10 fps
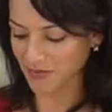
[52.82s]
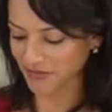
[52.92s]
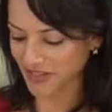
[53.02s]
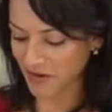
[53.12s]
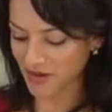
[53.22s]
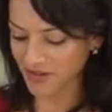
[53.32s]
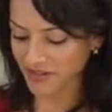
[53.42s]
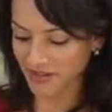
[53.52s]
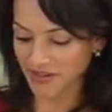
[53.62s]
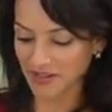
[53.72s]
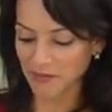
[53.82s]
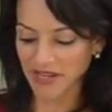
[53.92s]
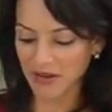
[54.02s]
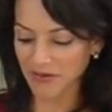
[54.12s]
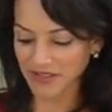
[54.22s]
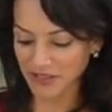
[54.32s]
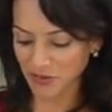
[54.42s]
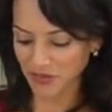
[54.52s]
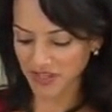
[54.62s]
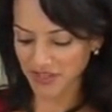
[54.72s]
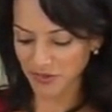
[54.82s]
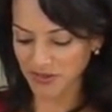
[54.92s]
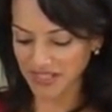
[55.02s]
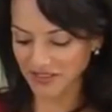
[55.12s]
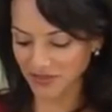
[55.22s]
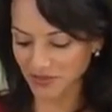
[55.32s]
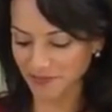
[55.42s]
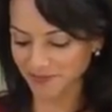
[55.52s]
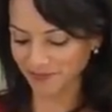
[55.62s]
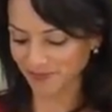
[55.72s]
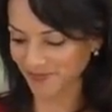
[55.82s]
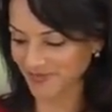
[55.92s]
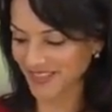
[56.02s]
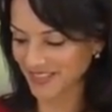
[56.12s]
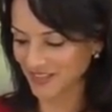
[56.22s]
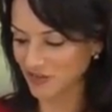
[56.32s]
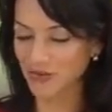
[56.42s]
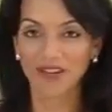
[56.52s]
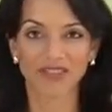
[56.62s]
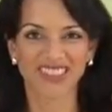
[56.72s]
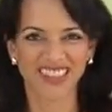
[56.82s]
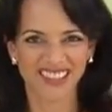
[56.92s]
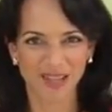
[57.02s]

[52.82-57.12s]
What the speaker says: almond flour, but I really don't think you need to do everything